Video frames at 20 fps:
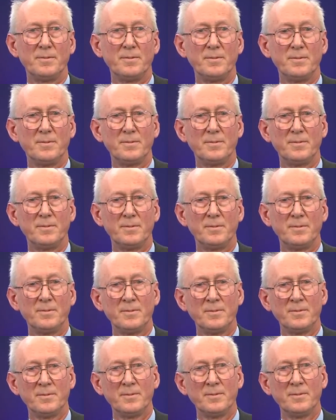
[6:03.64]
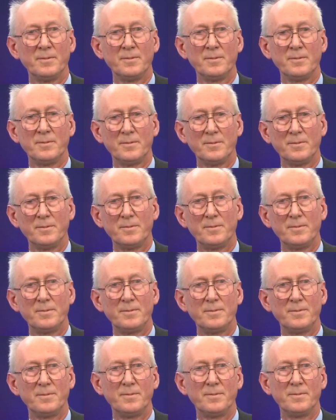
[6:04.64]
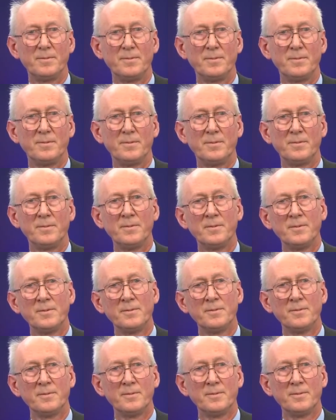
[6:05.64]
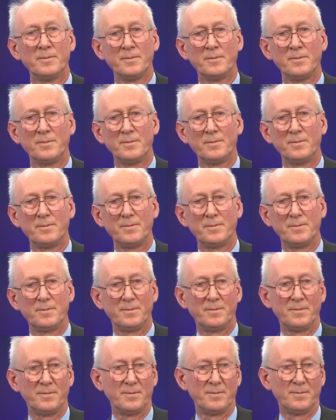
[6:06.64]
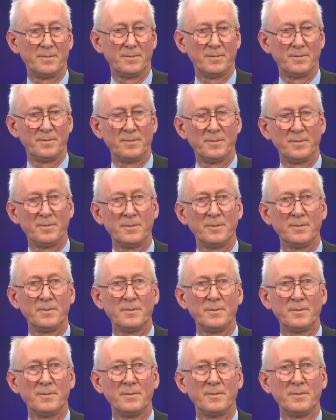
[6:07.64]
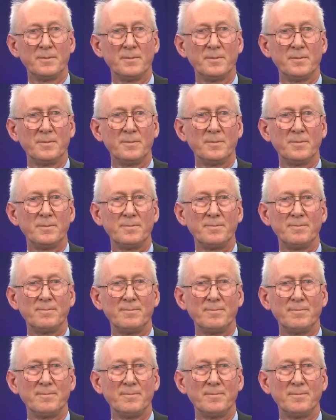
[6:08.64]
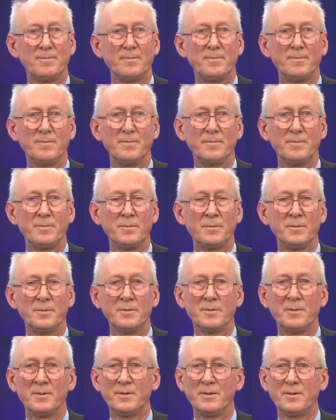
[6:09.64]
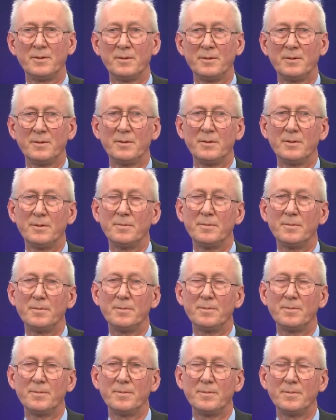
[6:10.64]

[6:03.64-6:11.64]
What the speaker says: (not speaking)